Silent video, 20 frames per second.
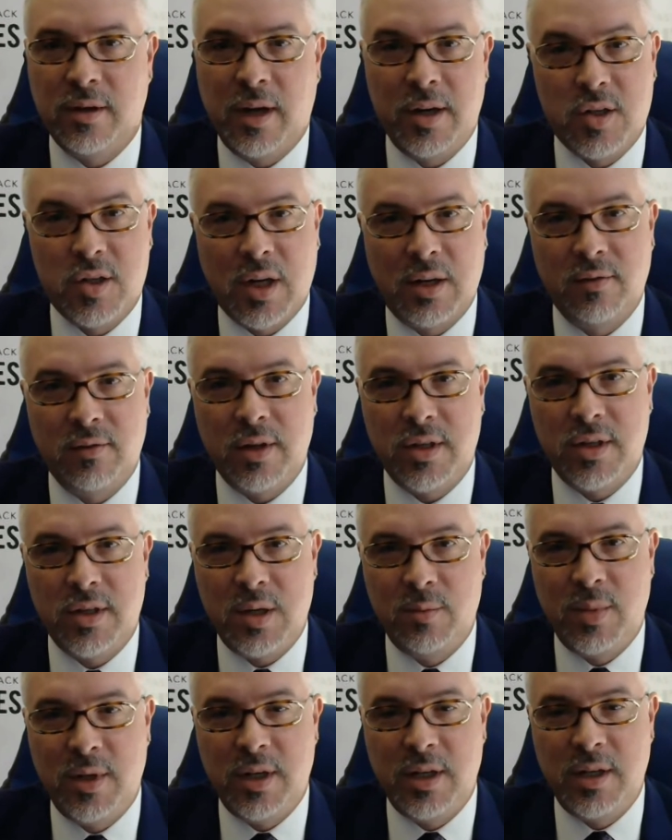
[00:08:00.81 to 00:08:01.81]

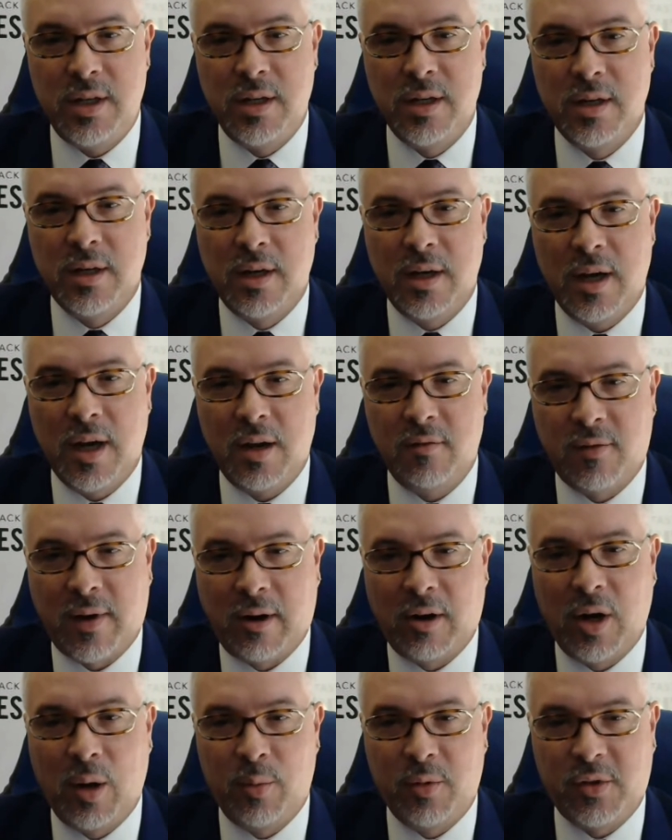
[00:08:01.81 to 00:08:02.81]
TB, and
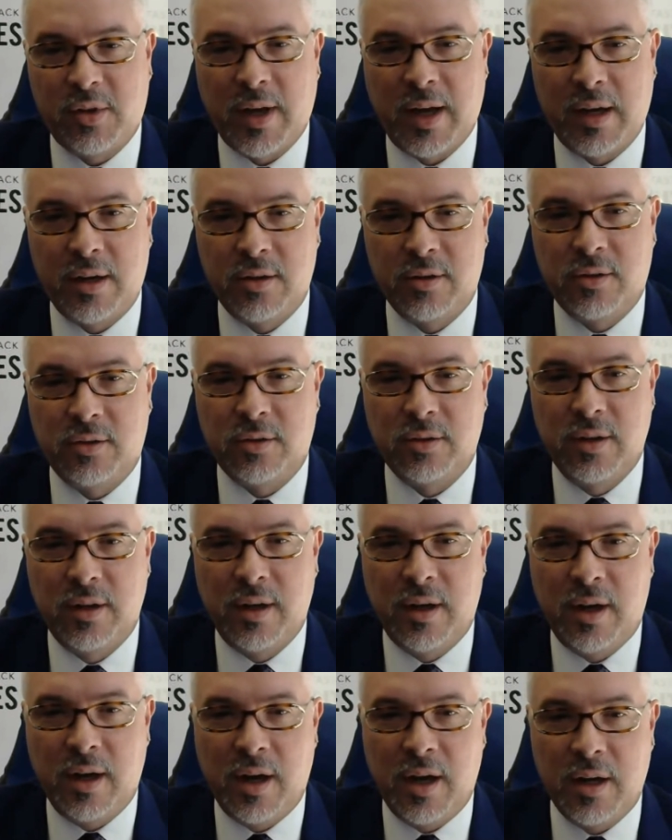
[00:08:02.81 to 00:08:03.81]
viral hepatitis
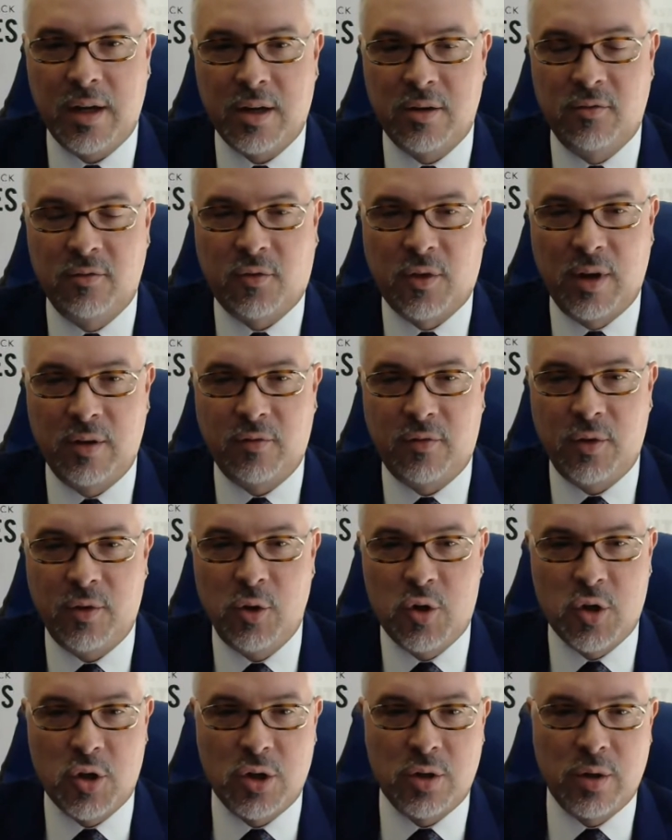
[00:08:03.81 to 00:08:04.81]
and confront
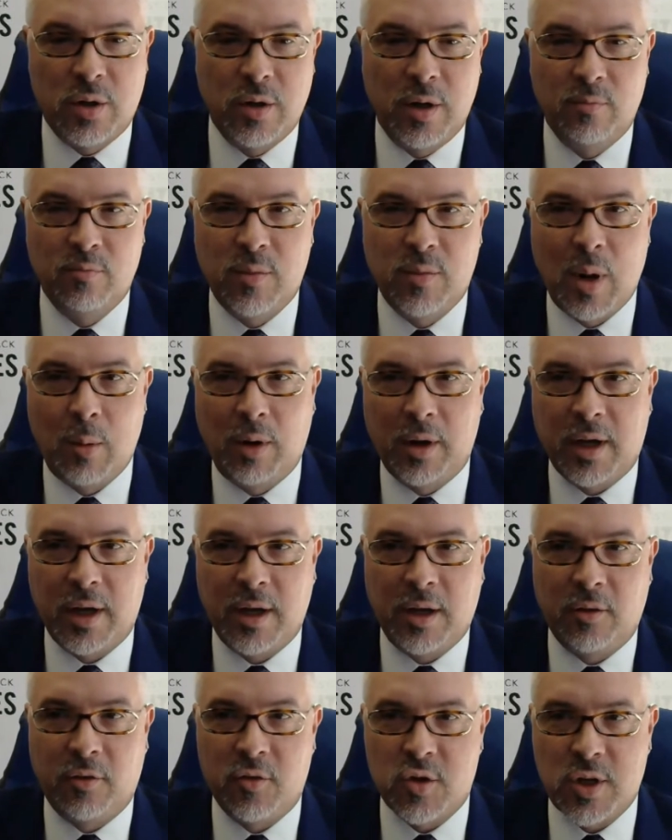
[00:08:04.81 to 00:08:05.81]
future public
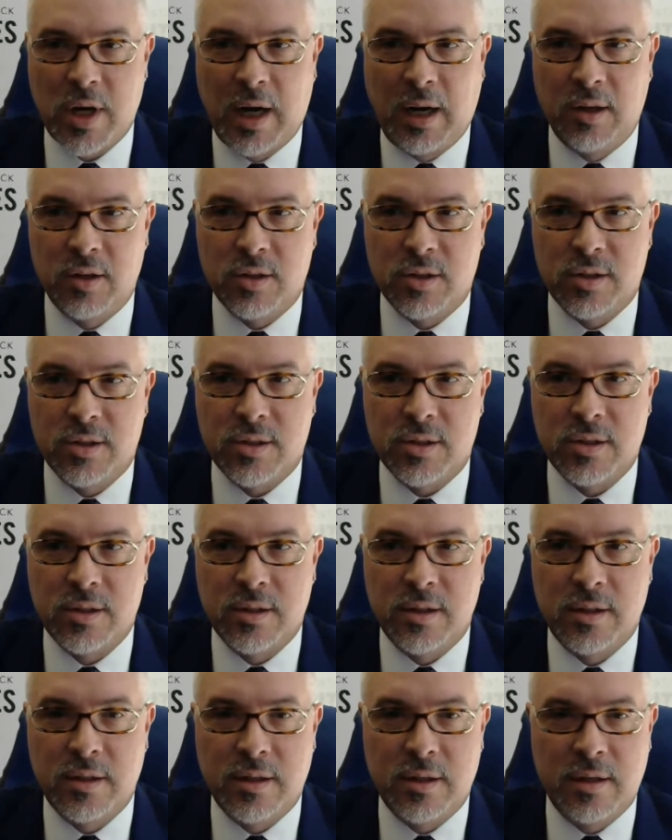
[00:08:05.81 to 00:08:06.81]
health challenges.
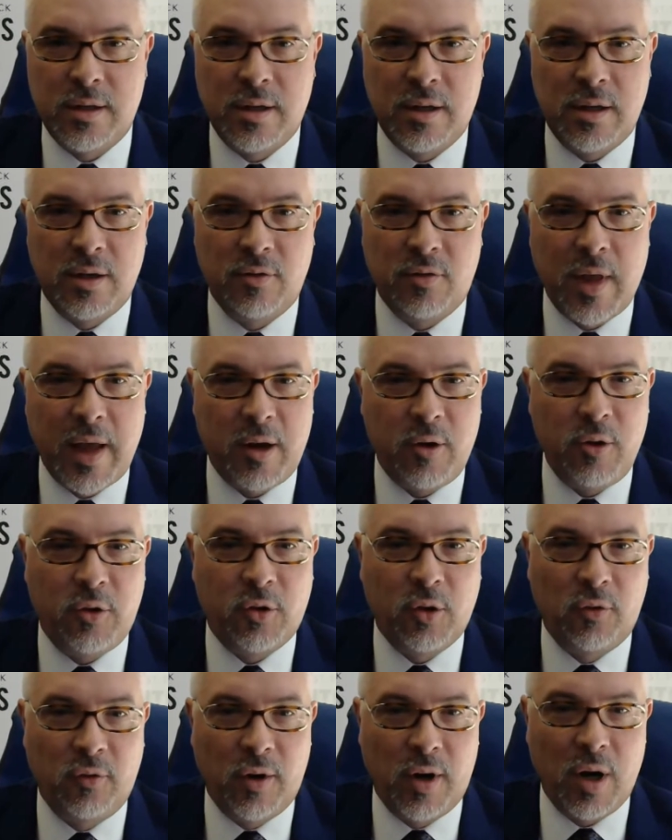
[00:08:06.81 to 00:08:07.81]
Thank you
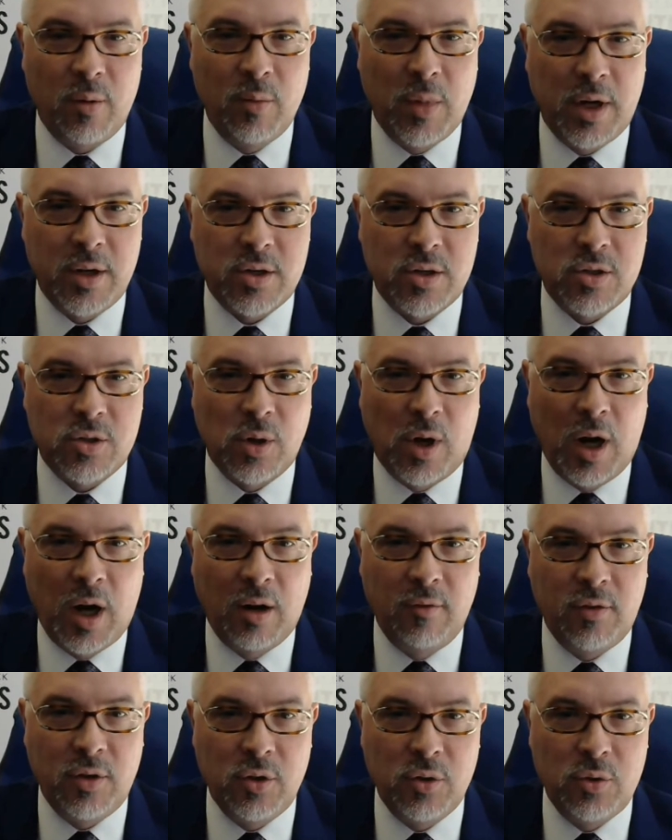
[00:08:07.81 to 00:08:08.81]
so very much to all
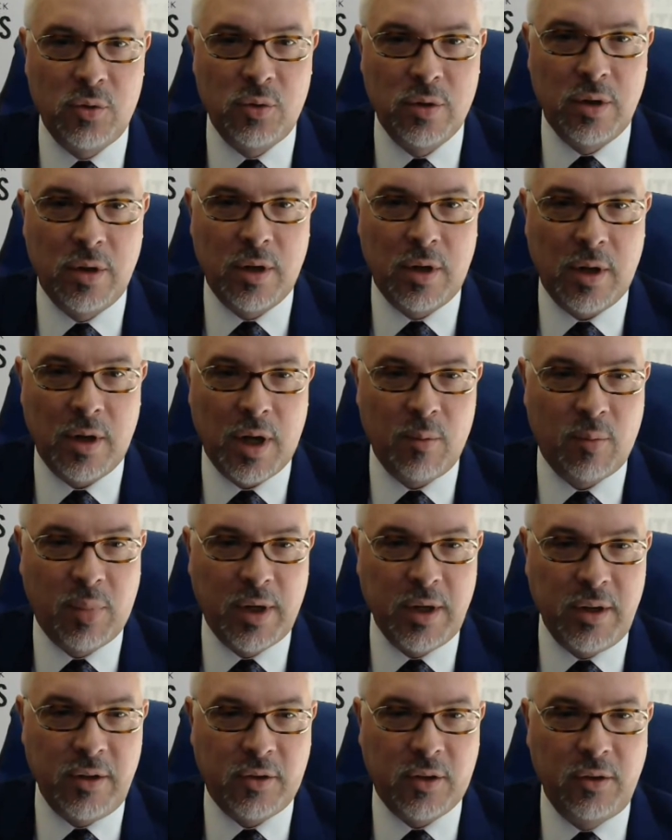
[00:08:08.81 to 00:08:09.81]
of you, and
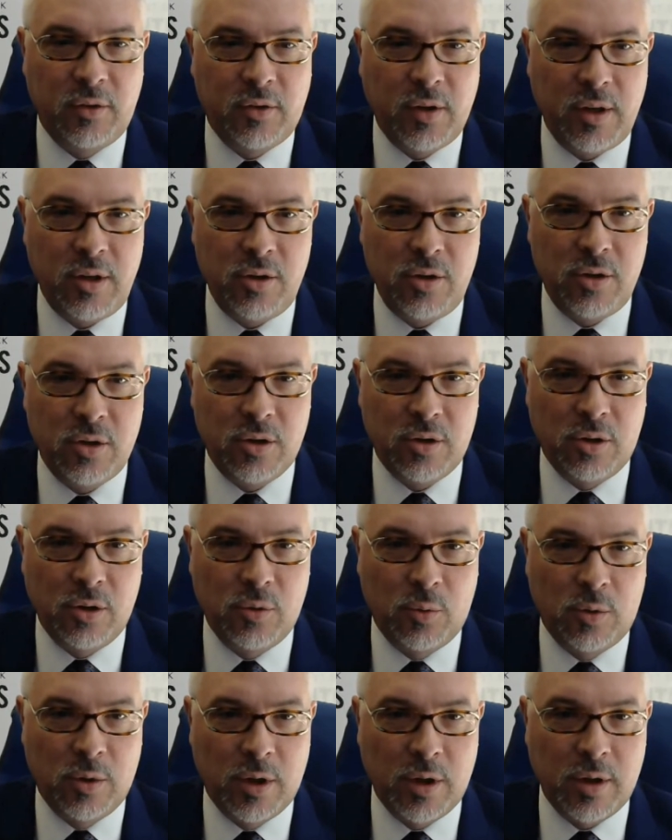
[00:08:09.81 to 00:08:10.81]
please continue your good
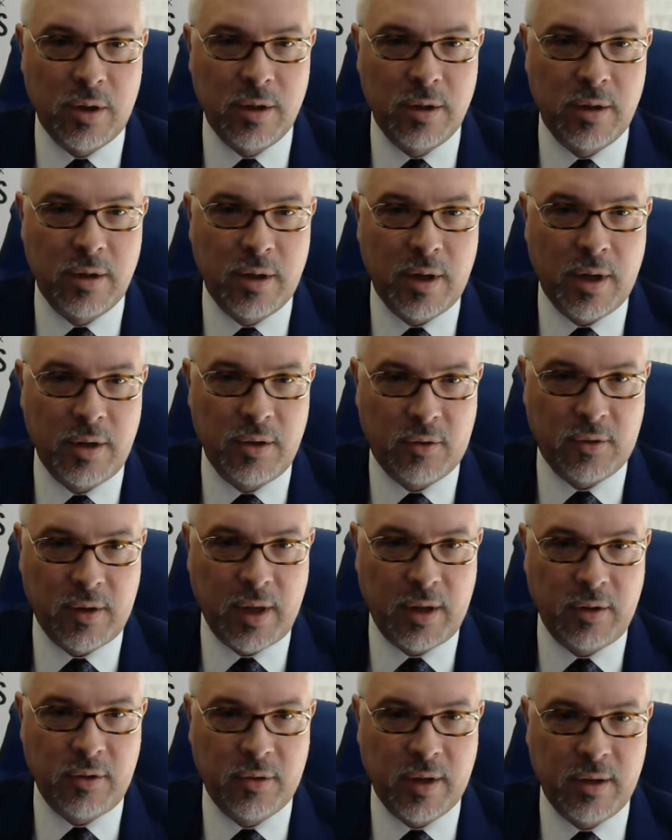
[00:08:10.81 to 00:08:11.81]
work and
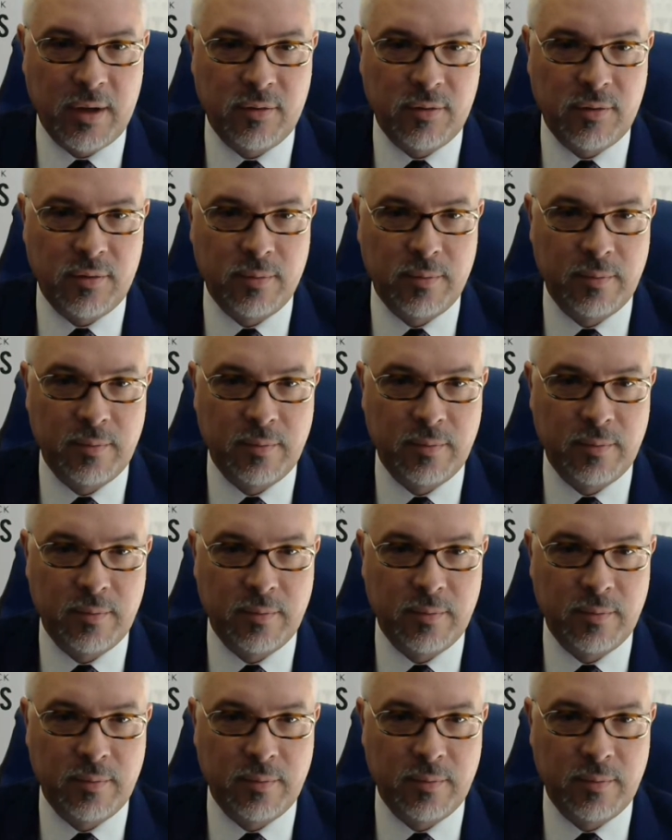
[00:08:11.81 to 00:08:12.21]
stay safe.